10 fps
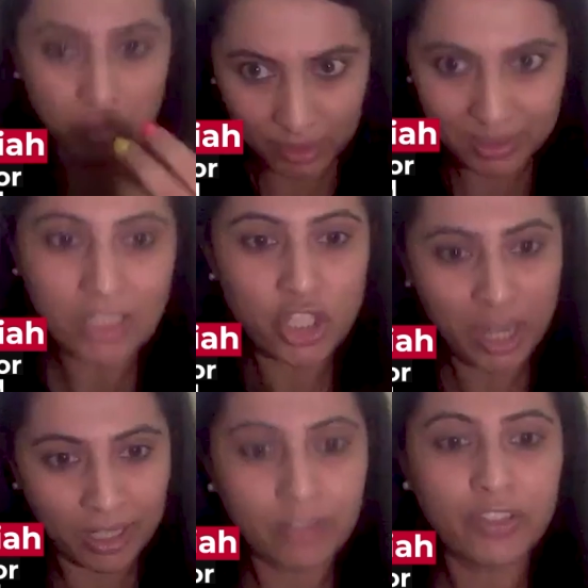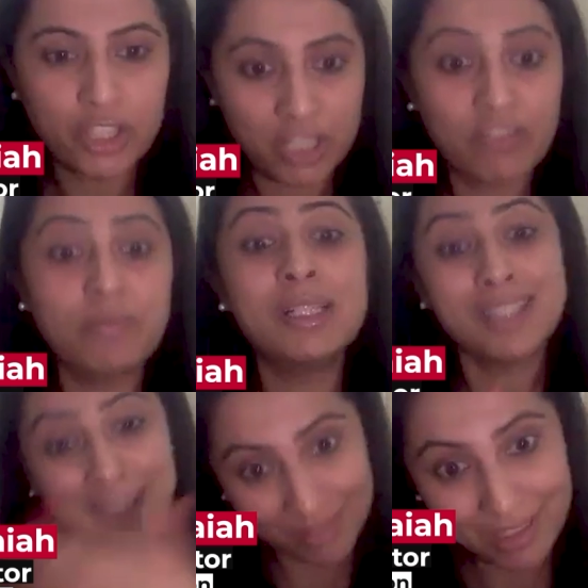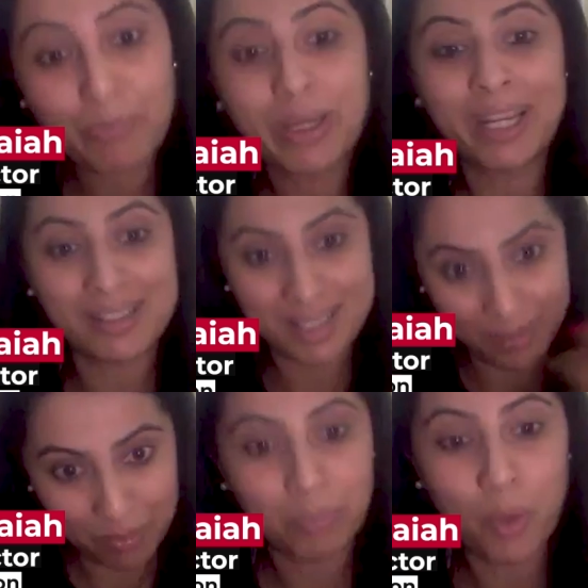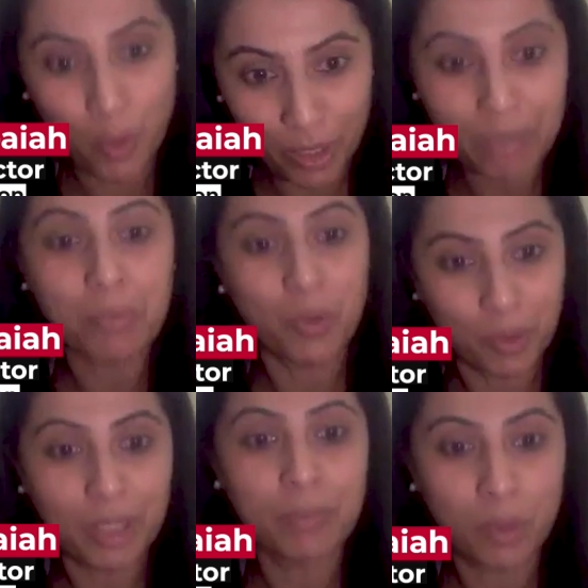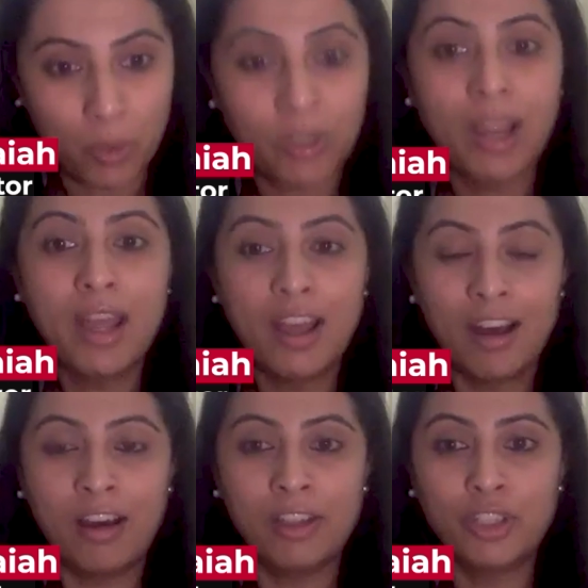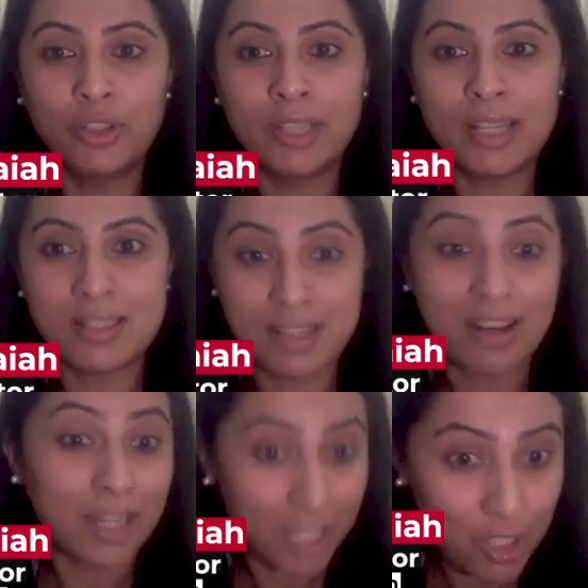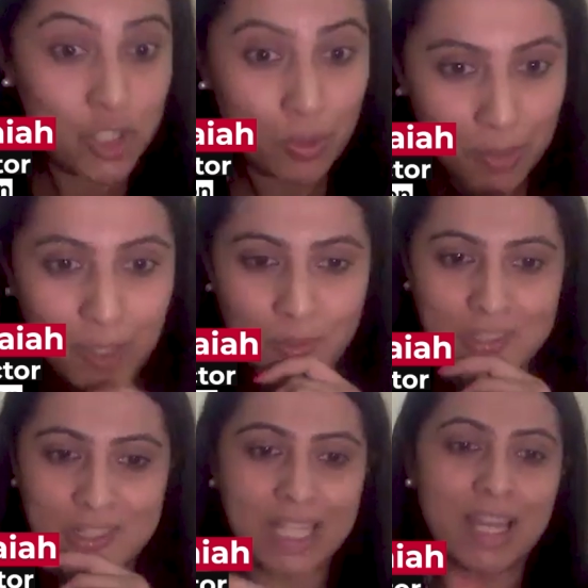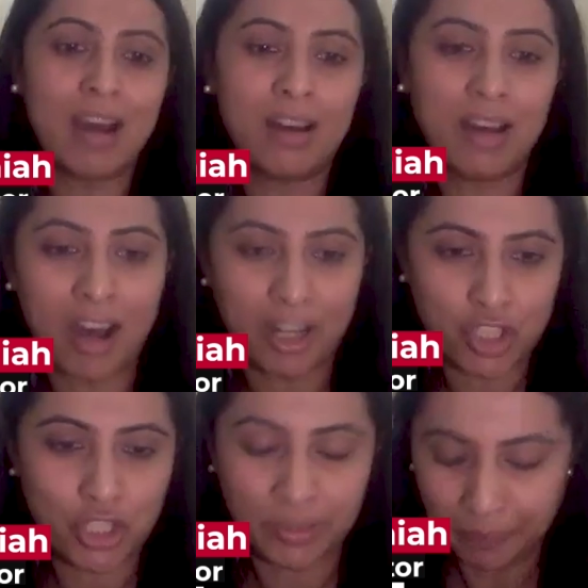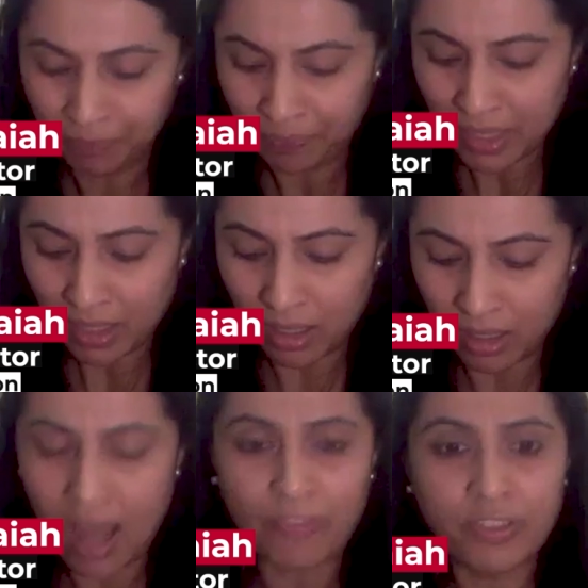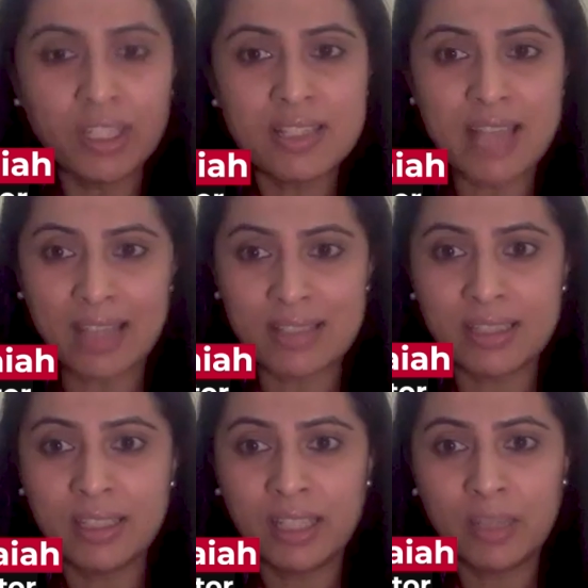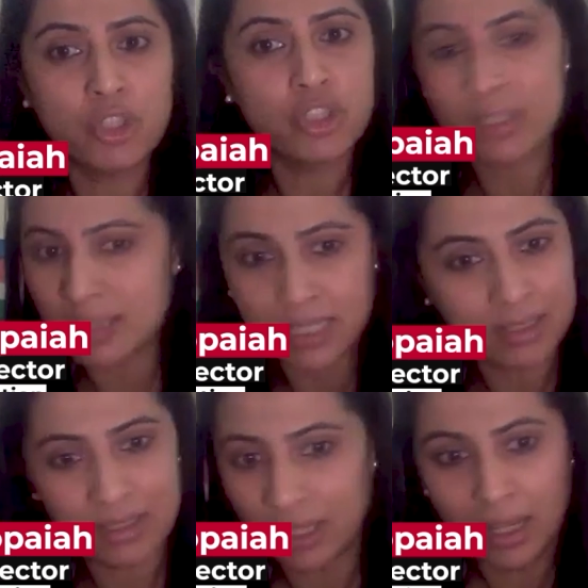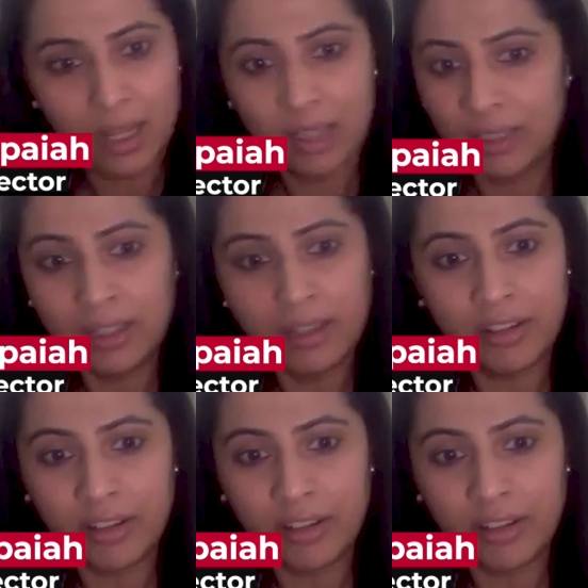such kind of achievements, it spreads more and more and more. There's Rakesh Kumar, who's the archer. After his accident, he would just sit near